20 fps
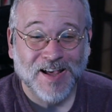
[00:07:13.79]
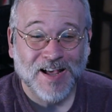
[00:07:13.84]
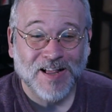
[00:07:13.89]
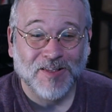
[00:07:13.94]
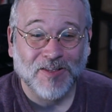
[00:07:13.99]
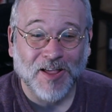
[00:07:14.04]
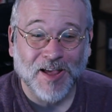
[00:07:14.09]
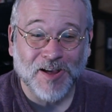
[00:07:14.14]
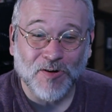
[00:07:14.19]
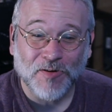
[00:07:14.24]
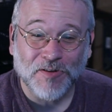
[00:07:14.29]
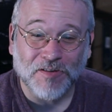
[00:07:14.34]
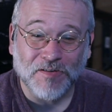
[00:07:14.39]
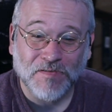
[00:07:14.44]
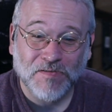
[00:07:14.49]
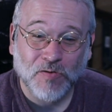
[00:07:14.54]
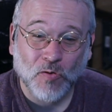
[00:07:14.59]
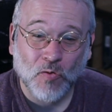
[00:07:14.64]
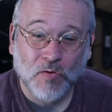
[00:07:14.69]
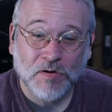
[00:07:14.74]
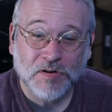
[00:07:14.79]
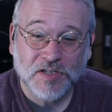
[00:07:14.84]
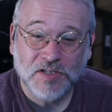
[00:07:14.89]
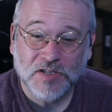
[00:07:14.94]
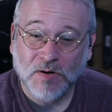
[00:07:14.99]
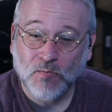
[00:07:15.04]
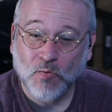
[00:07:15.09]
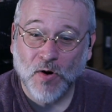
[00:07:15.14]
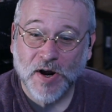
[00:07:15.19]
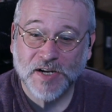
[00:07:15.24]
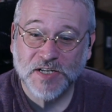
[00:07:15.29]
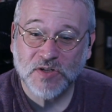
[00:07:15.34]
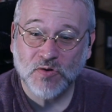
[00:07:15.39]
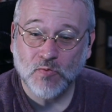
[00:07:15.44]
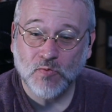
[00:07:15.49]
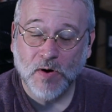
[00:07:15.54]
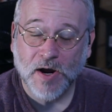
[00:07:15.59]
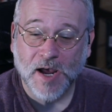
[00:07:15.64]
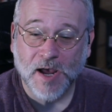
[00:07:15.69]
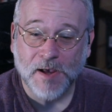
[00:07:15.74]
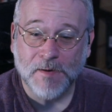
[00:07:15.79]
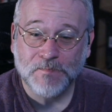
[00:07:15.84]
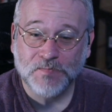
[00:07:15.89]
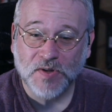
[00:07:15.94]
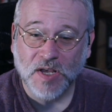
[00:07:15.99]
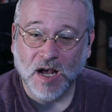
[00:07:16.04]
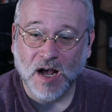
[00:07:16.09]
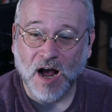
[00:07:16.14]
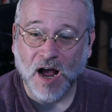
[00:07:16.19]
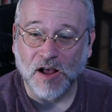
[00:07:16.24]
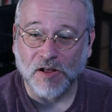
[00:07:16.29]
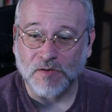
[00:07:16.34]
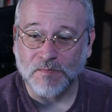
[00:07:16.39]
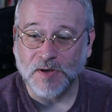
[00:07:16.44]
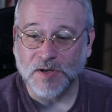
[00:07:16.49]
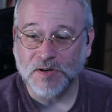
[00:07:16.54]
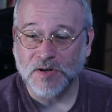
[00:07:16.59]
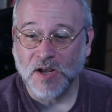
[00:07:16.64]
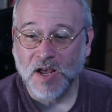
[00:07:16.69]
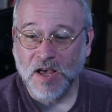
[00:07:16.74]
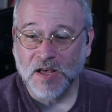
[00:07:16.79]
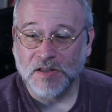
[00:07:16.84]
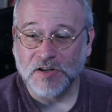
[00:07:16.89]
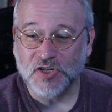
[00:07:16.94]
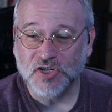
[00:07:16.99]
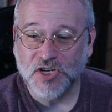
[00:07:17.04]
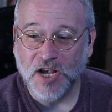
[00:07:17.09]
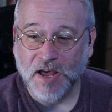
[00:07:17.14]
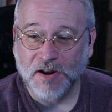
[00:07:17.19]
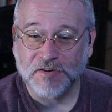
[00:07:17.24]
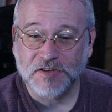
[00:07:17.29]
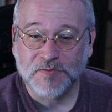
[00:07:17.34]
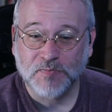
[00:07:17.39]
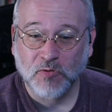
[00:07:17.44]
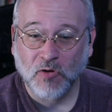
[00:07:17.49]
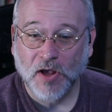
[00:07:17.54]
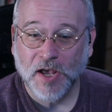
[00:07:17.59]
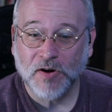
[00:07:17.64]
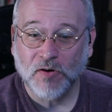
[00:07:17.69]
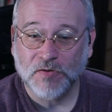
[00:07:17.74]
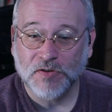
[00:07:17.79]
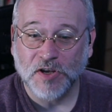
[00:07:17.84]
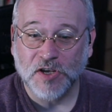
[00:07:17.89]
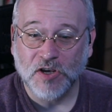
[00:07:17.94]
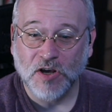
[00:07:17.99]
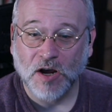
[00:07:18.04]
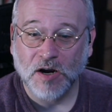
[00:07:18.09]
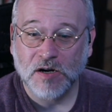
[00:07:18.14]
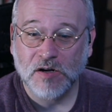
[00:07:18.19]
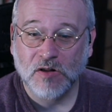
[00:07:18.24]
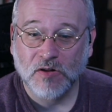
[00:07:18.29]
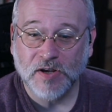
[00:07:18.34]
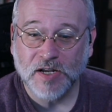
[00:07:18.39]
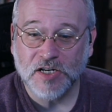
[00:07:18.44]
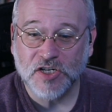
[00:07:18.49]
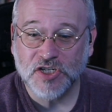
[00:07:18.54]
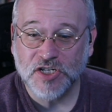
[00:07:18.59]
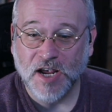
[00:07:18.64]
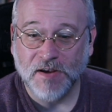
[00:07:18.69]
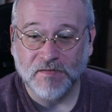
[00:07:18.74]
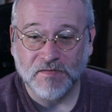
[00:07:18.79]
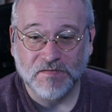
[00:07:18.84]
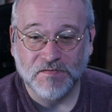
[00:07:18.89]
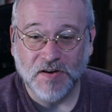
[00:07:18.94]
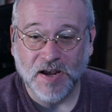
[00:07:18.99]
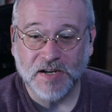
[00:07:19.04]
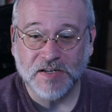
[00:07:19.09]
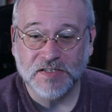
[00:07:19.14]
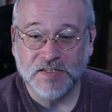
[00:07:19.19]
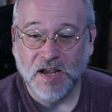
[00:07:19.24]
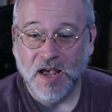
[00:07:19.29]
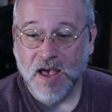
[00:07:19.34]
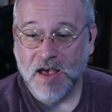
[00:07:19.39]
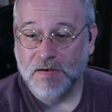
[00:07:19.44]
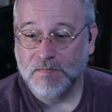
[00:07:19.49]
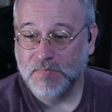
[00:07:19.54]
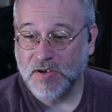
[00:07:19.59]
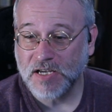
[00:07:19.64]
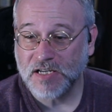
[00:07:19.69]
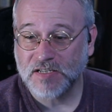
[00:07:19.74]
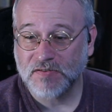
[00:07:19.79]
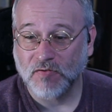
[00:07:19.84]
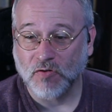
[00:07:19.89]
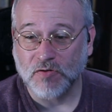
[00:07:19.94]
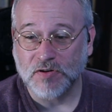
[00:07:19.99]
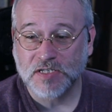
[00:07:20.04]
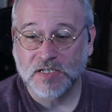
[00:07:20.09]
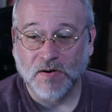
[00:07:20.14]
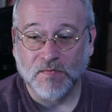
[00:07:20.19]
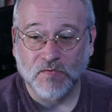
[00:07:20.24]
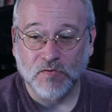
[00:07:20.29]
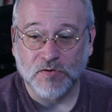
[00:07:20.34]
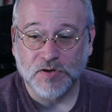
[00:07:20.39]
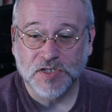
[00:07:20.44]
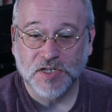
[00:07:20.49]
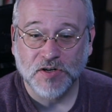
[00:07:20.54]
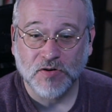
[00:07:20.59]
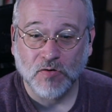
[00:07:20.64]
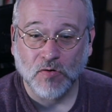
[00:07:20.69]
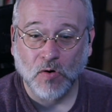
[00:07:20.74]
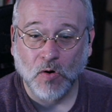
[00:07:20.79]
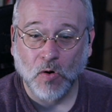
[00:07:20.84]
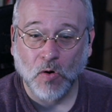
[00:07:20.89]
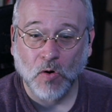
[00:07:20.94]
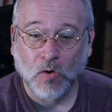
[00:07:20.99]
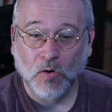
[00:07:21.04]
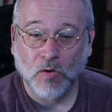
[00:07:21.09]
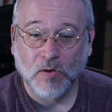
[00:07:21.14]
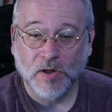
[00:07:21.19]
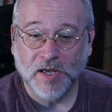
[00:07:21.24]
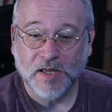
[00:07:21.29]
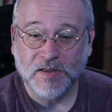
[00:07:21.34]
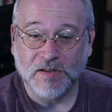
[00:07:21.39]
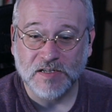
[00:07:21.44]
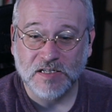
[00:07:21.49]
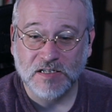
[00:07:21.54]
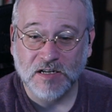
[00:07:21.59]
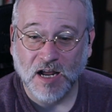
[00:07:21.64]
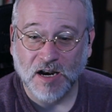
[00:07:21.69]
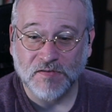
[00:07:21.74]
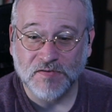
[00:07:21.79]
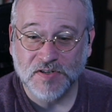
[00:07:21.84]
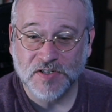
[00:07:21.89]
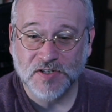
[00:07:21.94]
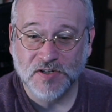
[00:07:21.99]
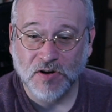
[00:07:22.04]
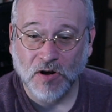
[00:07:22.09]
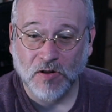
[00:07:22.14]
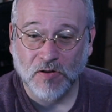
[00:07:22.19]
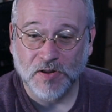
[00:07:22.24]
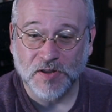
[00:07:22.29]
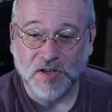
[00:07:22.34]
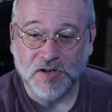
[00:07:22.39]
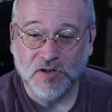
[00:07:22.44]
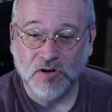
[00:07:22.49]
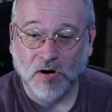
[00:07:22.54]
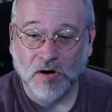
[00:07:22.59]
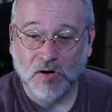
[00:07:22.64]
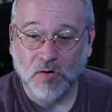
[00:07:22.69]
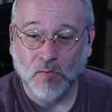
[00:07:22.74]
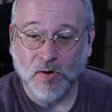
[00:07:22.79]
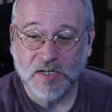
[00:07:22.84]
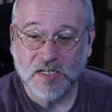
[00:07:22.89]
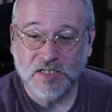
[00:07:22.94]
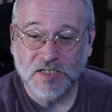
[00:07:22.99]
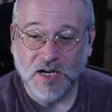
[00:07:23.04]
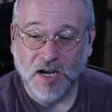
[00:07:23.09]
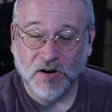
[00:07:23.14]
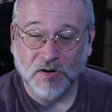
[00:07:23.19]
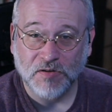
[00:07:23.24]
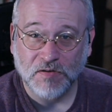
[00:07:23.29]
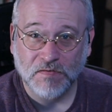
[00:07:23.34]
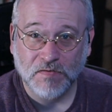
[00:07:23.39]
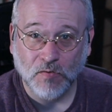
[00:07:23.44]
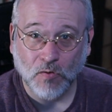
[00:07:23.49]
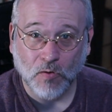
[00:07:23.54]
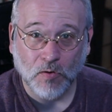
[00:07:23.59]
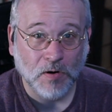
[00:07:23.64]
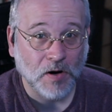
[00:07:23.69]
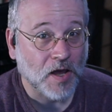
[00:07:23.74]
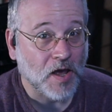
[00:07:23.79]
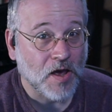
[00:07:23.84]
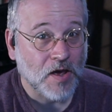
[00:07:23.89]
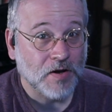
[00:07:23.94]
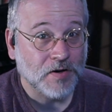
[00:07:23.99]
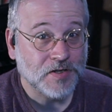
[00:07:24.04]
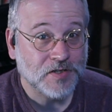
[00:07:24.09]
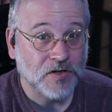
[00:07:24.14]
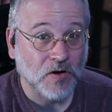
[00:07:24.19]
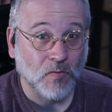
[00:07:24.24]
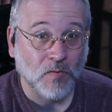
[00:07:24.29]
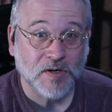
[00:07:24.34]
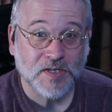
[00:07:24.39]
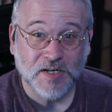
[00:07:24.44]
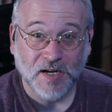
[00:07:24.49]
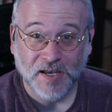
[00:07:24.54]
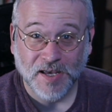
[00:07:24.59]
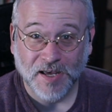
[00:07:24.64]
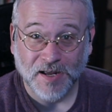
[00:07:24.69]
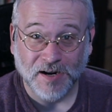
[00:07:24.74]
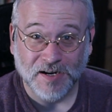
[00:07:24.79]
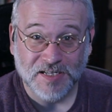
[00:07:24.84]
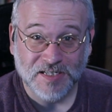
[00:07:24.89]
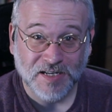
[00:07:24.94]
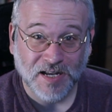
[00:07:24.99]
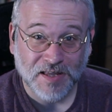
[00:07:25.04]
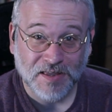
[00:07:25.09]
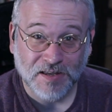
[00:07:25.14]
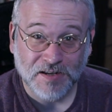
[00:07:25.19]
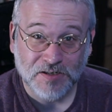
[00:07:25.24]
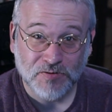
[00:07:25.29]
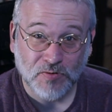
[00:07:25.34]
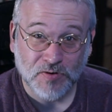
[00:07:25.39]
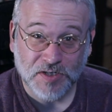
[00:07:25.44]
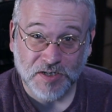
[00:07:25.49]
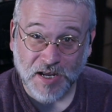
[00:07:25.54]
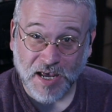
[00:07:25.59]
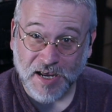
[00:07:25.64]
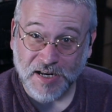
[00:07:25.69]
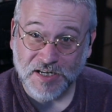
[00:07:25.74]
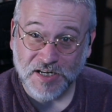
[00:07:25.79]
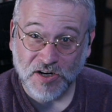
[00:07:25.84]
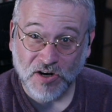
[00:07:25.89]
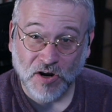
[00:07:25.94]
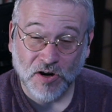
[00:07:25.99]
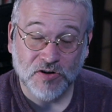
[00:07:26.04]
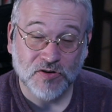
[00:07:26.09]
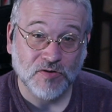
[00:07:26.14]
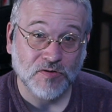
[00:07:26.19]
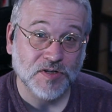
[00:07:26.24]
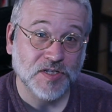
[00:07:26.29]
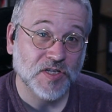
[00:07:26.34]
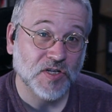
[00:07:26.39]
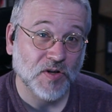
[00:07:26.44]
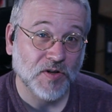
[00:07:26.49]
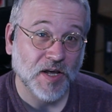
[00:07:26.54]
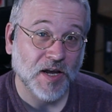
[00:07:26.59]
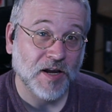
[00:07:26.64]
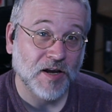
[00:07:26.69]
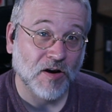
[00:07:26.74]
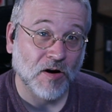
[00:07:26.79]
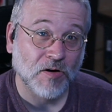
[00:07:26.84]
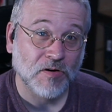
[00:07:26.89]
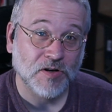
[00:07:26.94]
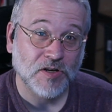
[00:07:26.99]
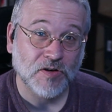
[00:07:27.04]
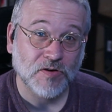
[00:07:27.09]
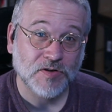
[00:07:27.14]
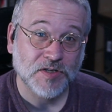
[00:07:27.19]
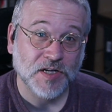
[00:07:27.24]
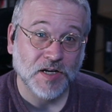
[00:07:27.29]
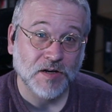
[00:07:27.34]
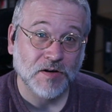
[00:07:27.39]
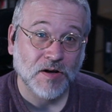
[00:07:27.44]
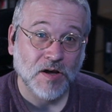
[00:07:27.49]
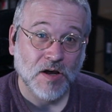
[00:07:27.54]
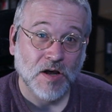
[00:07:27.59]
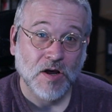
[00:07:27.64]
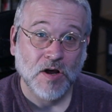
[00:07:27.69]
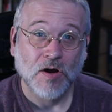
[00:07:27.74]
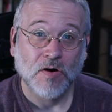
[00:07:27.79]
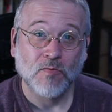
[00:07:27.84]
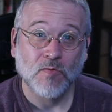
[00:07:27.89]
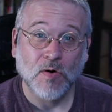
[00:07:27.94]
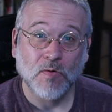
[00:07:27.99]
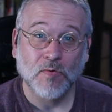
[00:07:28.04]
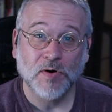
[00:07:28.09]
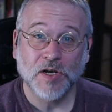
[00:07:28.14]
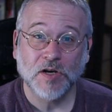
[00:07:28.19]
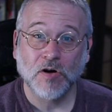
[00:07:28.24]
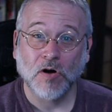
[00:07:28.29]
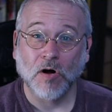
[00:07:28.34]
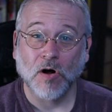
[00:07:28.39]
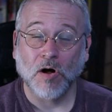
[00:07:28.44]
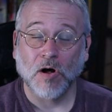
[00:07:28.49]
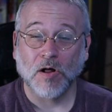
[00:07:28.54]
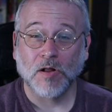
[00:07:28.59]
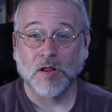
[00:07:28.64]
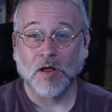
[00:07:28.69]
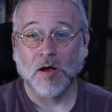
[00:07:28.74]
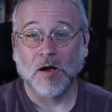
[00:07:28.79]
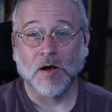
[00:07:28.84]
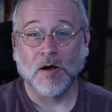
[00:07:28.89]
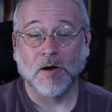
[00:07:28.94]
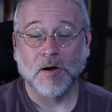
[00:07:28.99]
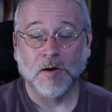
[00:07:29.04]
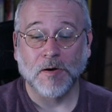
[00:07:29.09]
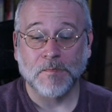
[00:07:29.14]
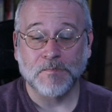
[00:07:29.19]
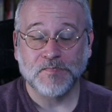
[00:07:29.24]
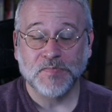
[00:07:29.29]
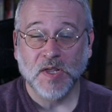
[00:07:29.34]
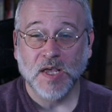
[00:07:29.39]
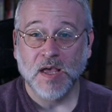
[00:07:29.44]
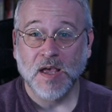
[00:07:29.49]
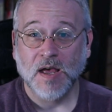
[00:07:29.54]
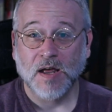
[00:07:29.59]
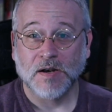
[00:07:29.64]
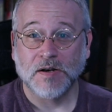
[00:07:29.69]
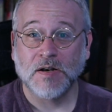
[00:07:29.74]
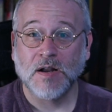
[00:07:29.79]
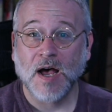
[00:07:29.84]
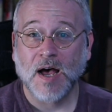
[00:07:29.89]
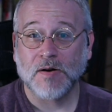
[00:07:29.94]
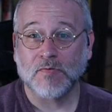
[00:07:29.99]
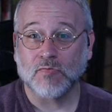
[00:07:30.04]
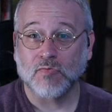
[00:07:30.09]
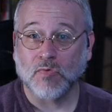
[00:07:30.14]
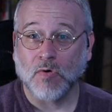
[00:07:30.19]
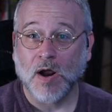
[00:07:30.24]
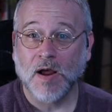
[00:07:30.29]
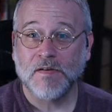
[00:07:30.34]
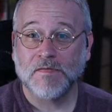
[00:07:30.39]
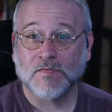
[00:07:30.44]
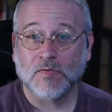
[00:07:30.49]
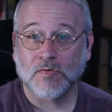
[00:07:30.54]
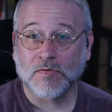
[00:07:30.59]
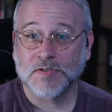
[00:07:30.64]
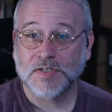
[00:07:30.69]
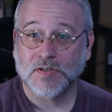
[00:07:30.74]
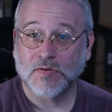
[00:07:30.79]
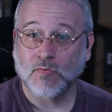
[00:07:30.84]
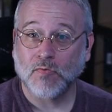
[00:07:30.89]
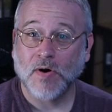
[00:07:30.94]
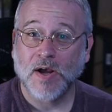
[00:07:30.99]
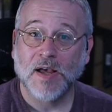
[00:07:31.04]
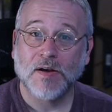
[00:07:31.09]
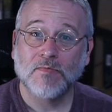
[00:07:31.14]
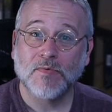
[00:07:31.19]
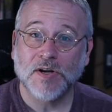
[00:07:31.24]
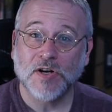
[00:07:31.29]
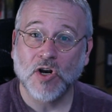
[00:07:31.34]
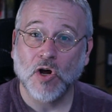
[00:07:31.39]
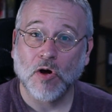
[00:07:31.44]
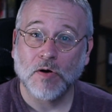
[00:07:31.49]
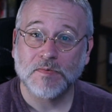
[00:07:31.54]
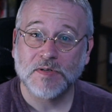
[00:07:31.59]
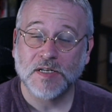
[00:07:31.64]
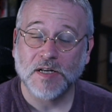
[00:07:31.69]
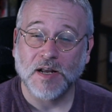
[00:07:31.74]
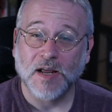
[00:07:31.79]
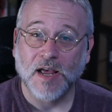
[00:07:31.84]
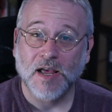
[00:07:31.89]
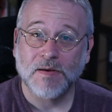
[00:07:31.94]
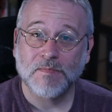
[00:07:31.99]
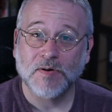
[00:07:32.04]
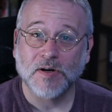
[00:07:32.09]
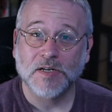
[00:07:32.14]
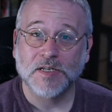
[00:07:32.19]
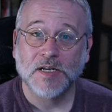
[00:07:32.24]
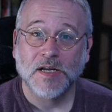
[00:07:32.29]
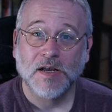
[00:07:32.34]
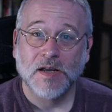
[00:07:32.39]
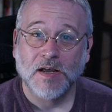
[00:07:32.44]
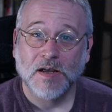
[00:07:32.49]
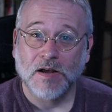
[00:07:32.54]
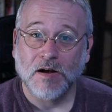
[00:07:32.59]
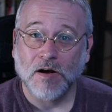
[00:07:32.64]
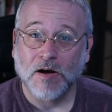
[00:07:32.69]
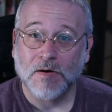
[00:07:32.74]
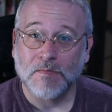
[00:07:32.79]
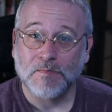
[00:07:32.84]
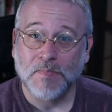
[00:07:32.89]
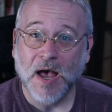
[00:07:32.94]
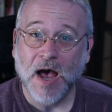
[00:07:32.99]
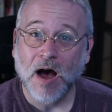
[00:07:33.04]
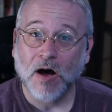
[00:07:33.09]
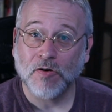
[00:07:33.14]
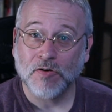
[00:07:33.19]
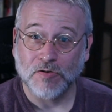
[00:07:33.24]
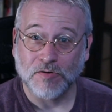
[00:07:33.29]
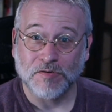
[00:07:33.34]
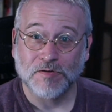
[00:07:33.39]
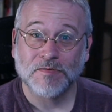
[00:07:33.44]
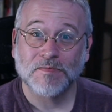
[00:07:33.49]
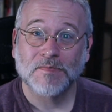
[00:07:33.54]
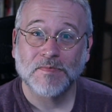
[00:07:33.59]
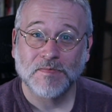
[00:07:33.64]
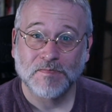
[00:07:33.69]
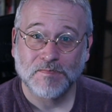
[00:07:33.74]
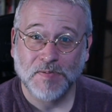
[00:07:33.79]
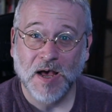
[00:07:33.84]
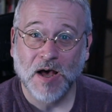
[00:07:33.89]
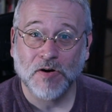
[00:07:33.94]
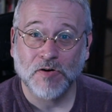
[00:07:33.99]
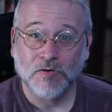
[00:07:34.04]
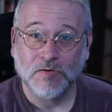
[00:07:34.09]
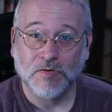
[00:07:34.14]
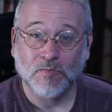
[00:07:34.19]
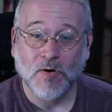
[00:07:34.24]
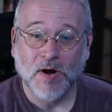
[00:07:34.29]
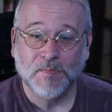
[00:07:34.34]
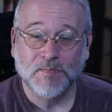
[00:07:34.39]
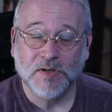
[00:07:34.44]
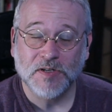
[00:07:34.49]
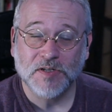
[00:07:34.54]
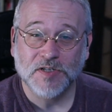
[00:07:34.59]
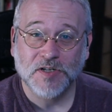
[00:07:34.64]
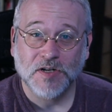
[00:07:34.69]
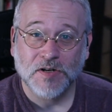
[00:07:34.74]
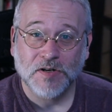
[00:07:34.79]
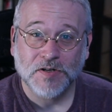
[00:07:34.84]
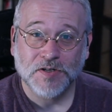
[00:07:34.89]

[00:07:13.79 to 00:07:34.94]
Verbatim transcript: Lay on the floor some ways away. A Hielman. The shadows played on the young, clean shaven face, peaceful except for a single hole in the side of his skull and a dark, wet stain on the floor. So, once again, I said this was 1800, so they are using what we call um, not rifles the way we know them today, but um, powder powder weapons.